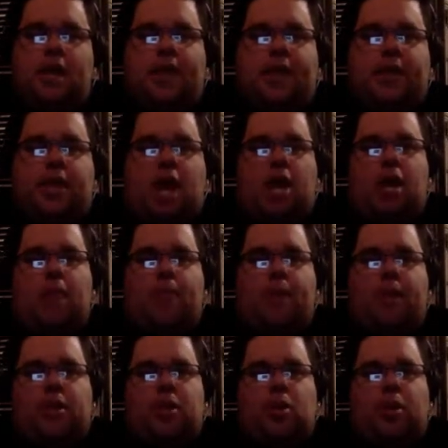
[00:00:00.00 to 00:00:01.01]
they're gonna
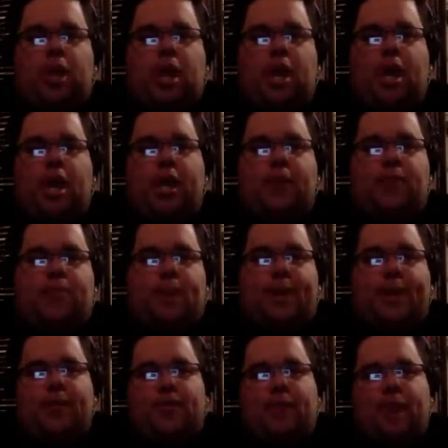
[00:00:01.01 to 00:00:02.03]
be doing an
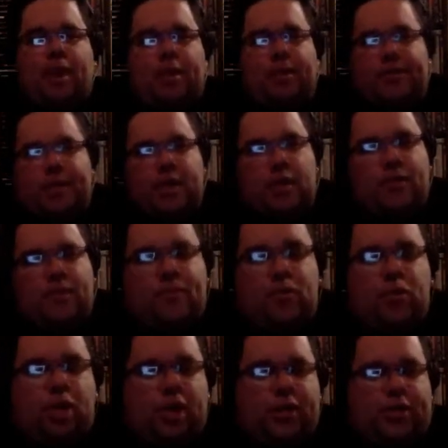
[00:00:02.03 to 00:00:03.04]
EP rather than a
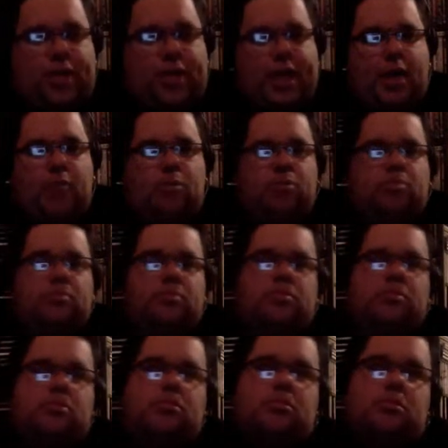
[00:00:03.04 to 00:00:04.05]
full length album.
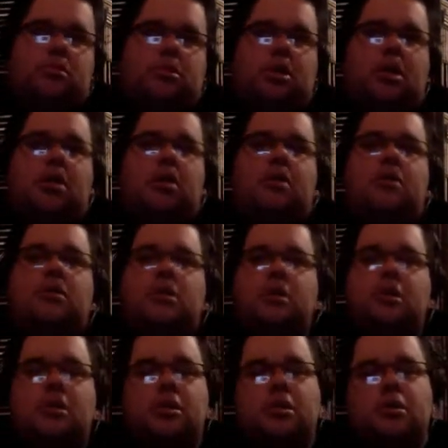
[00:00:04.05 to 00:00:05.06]
So,
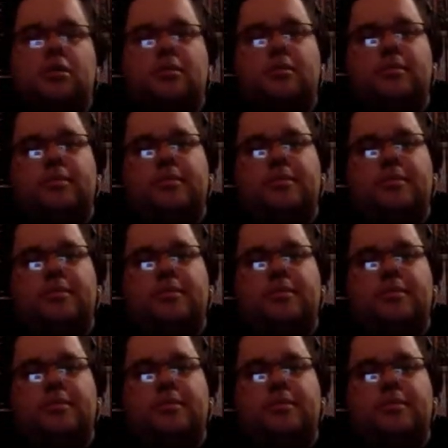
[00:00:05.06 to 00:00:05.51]
oh, cool.